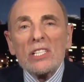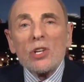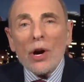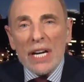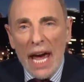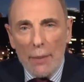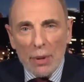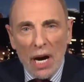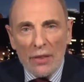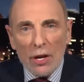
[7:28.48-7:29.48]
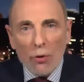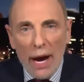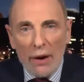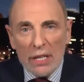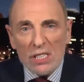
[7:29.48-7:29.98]
is going to happen on the
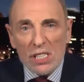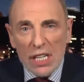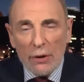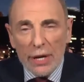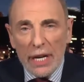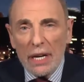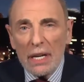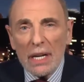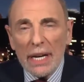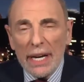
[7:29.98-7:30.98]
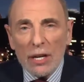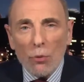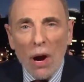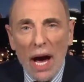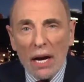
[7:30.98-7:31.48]
ground in Syria, in
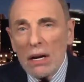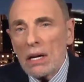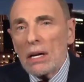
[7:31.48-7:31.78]
Iraq,